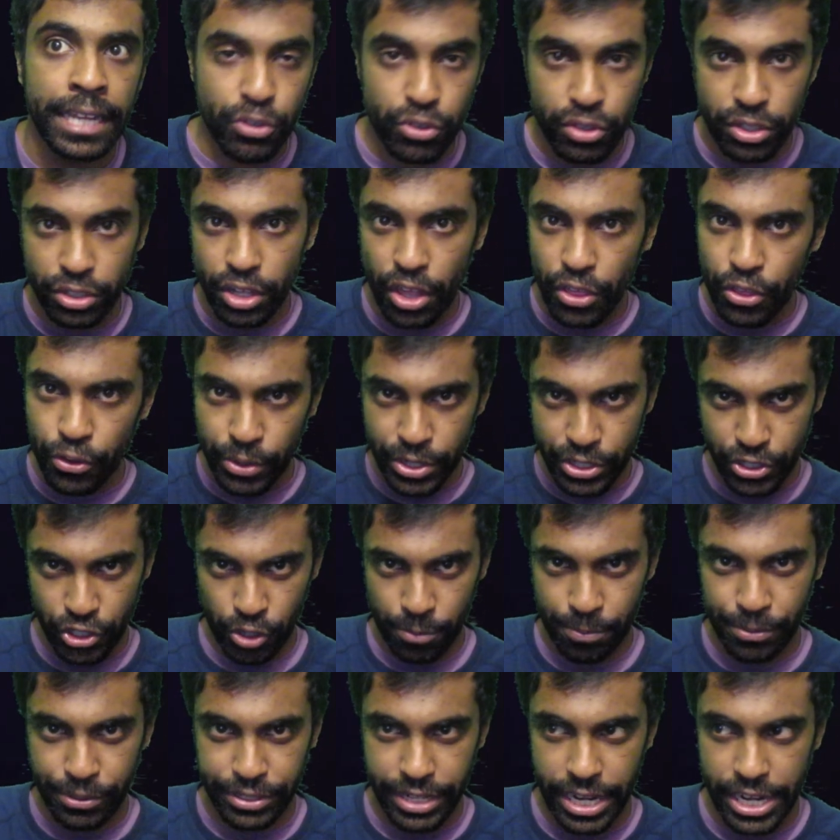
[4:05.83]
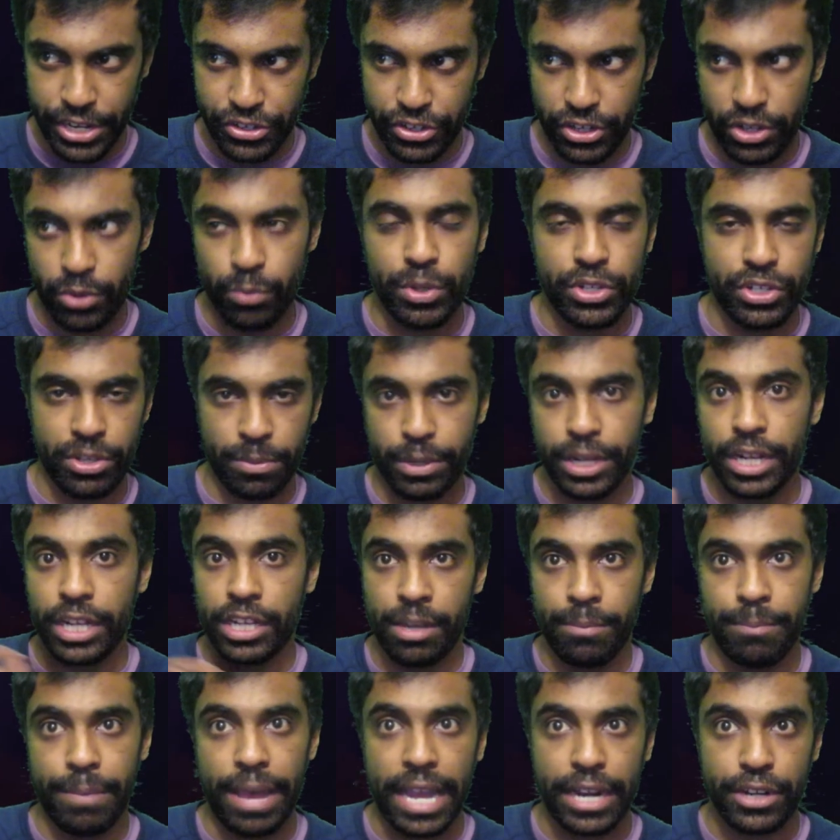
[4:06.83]
But there's another interpretation, which I'm
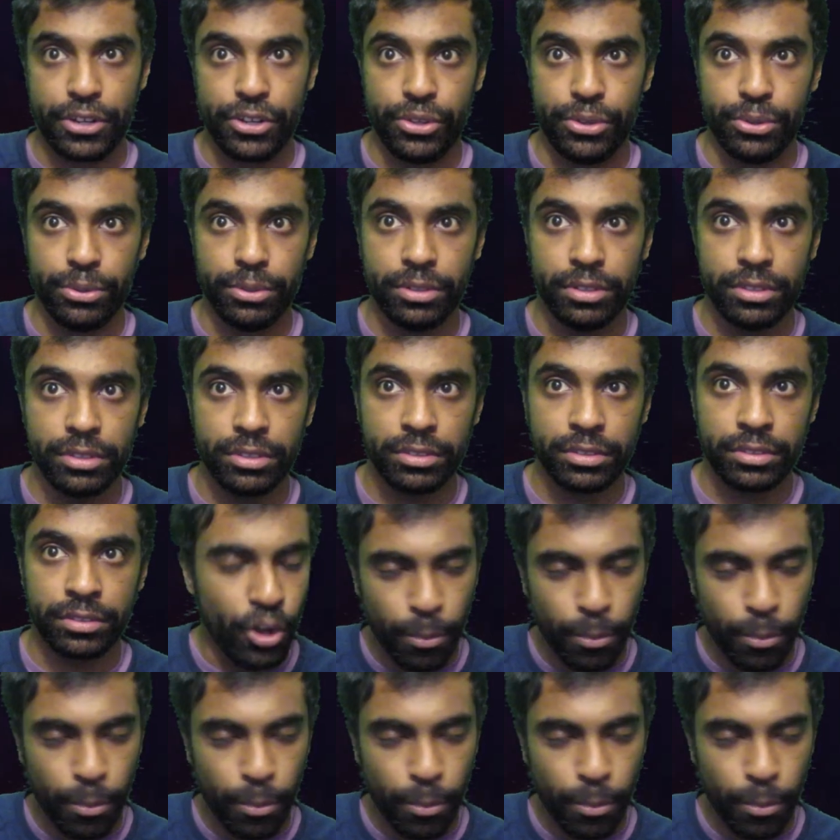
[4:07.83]
going to come back to.